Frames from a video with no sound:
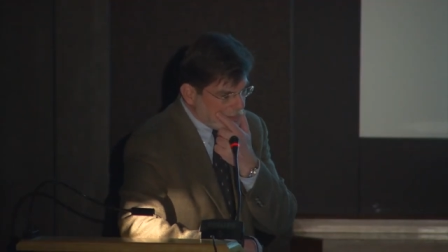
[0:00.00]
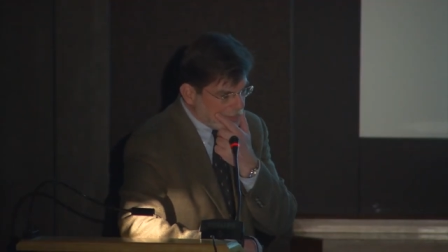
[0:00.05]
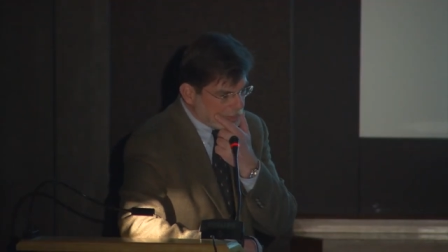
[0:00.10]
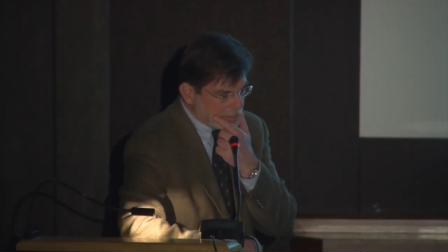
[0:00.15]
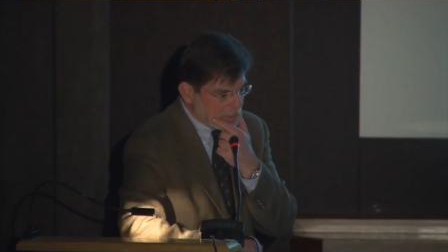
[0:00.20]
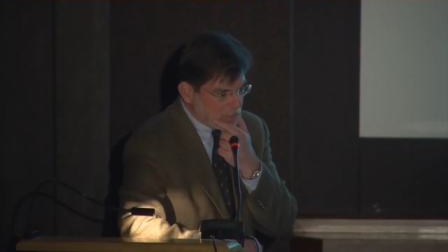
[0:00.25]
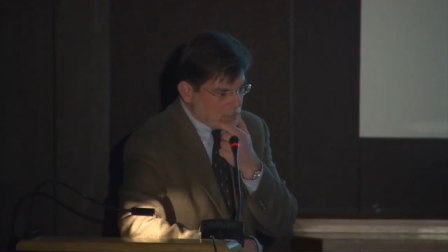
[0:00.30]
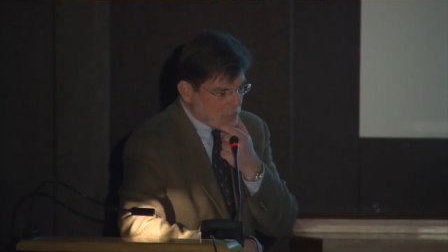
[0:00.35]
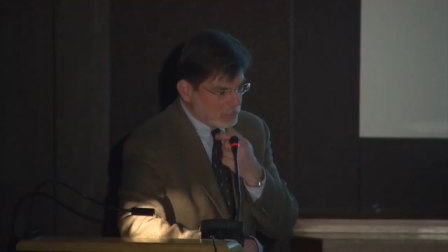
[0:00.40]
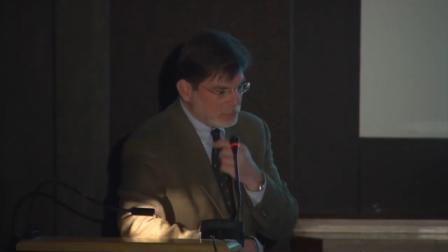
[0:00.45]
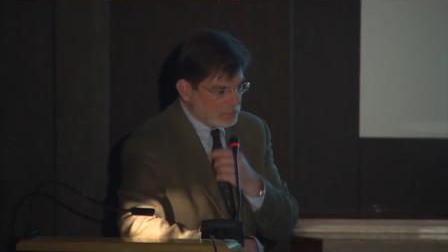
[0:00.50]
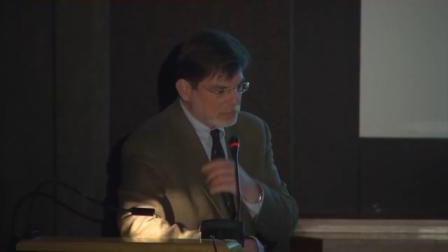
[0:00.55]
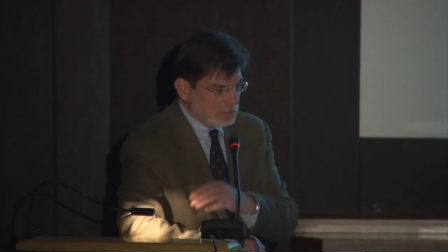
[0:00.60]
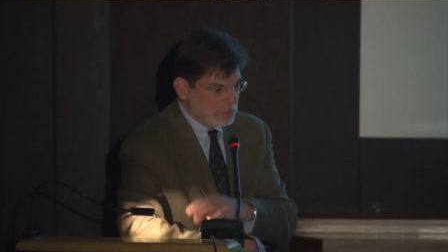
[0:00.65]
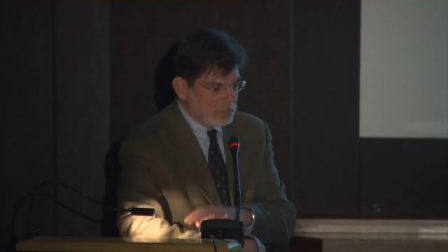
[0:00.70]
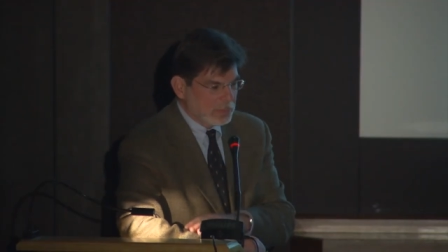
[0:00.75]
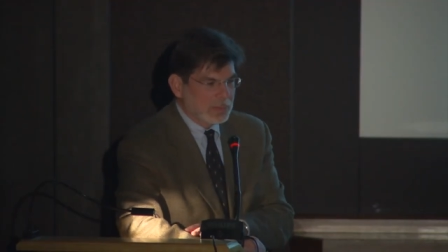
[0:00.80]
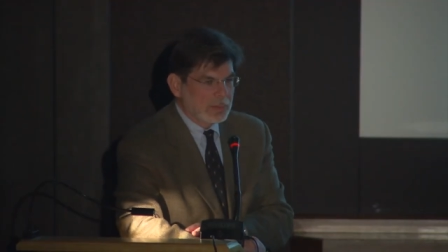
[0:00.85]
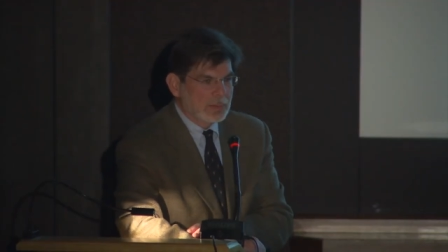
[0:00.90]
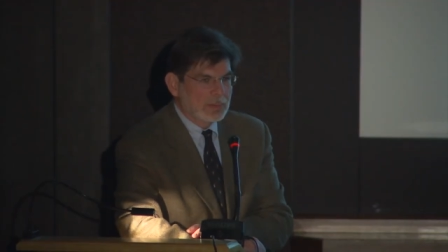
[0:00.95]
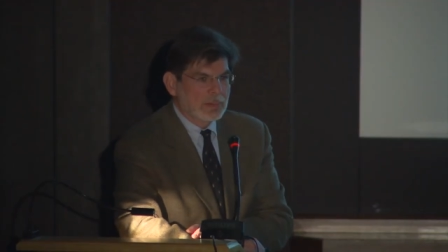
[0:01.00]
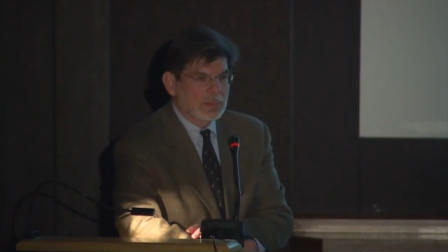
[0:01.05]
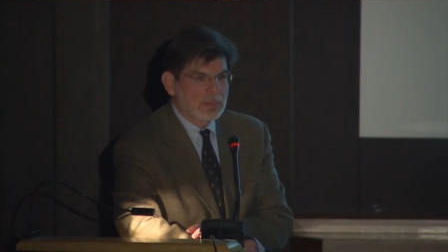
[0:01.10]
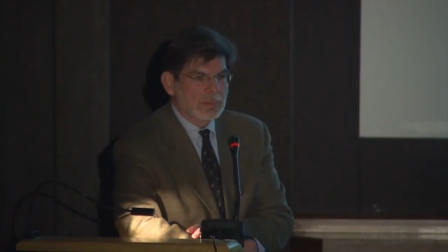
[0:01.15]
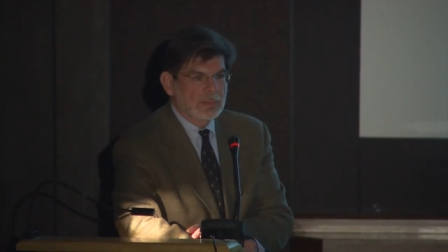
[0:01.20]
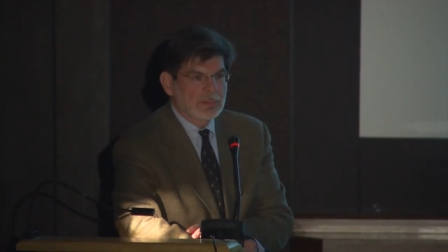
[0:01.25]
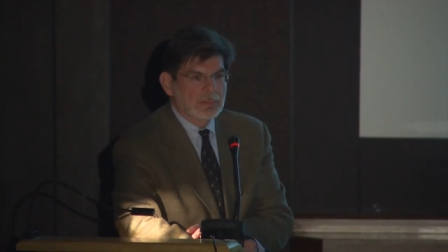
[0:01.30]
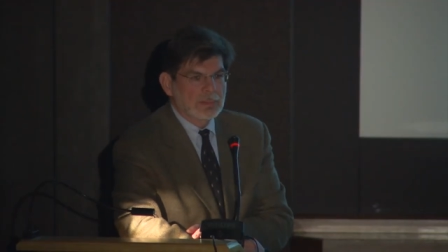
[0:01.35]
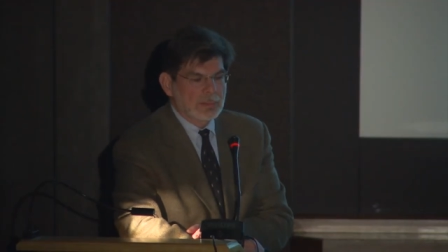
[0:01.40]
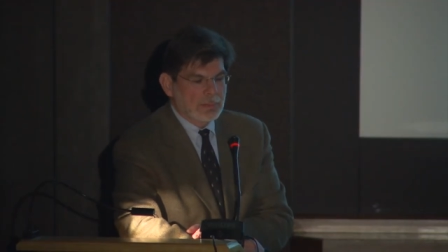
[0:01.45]
Now,
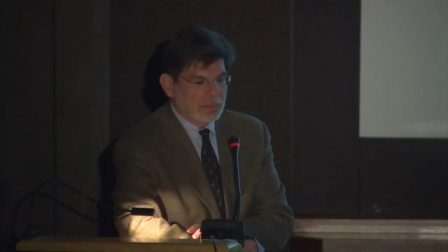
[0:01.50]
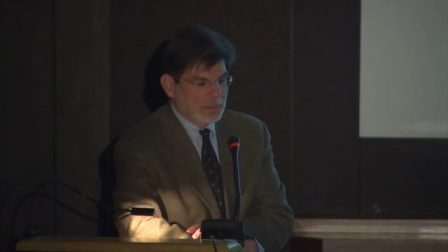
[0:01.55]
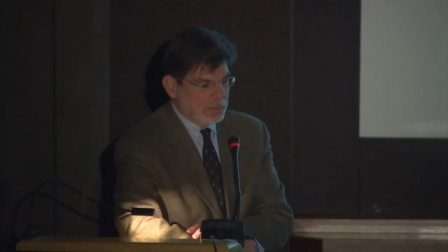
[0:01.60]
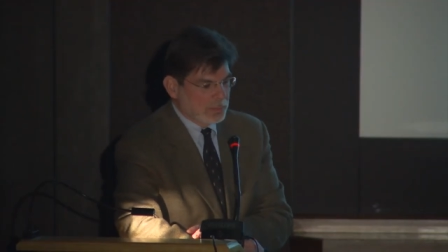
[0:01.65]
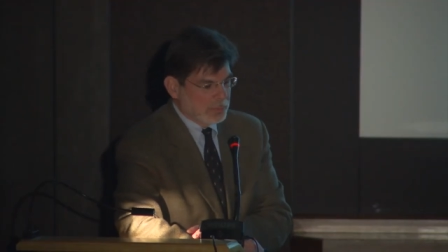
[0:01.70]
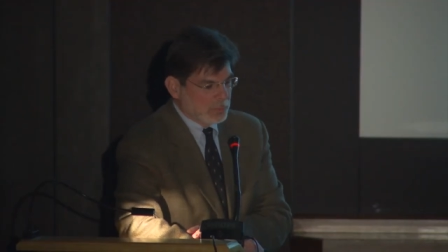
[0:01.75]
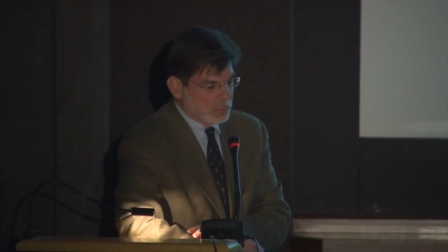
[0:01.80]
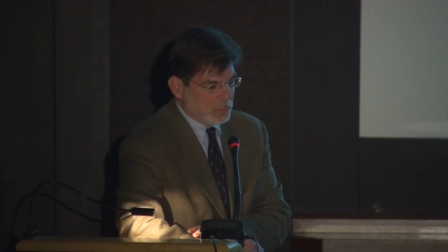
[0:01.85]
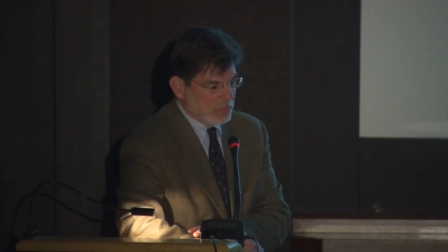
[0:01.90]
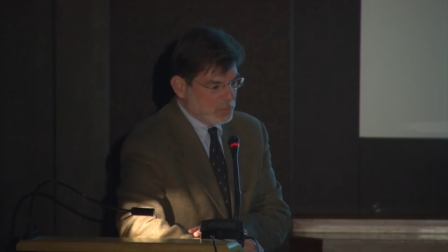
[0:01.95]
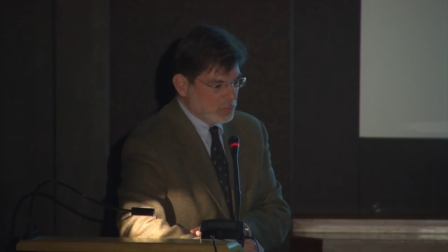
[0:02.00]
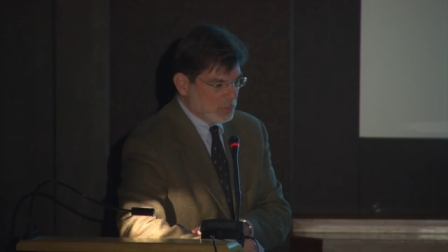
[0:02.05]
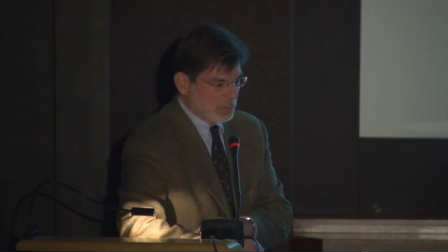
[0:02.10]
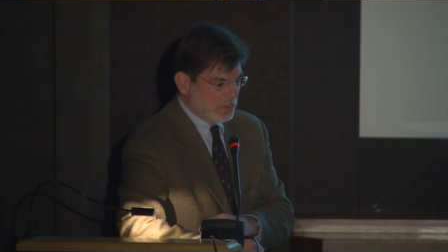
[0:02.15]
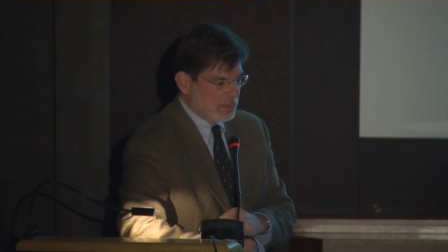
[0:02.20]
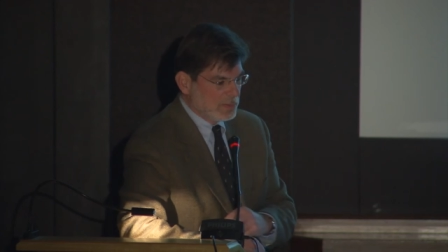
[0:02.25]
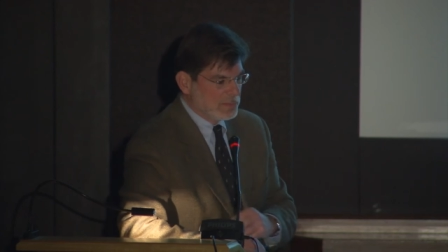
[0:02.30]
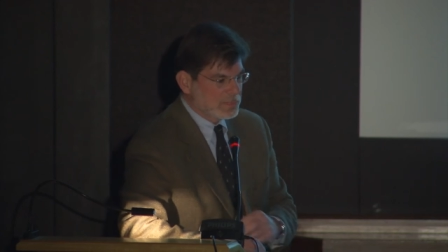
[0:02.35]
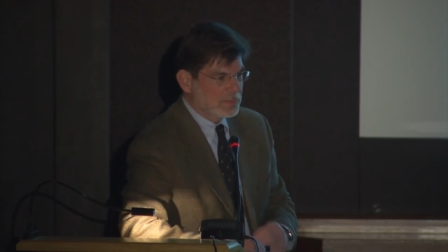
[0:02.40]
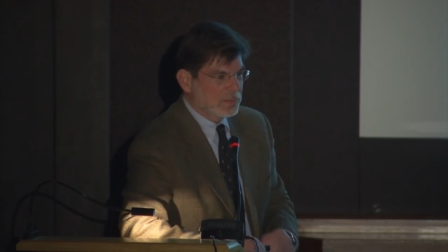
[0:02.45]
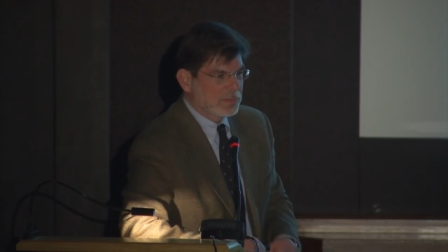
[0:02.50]
the question is,